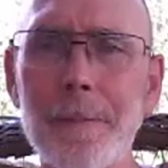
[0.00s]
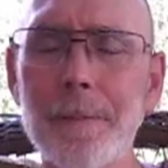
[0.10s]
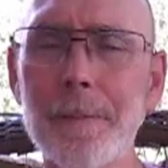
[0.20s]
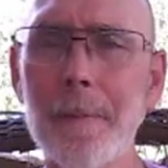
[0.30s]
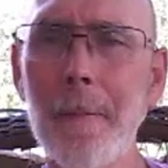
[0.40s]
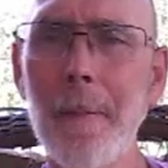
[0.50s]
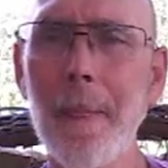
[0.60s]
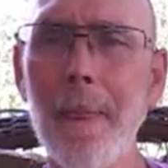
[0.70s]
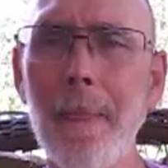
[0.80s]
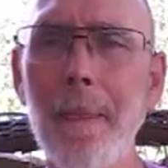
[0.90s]

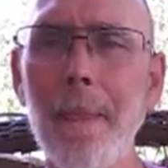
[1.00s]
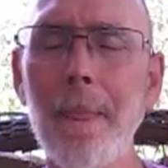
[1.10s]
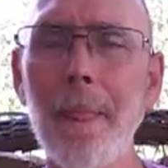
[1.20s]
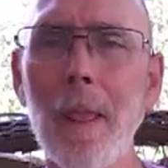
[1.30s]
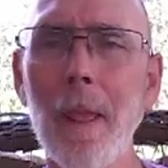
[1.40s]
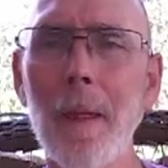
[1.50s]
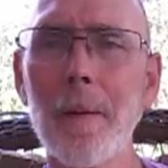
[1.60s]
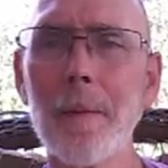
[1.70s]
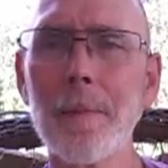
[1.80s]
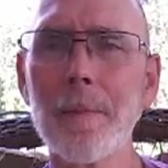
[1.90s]

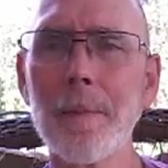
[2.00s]
[no speech]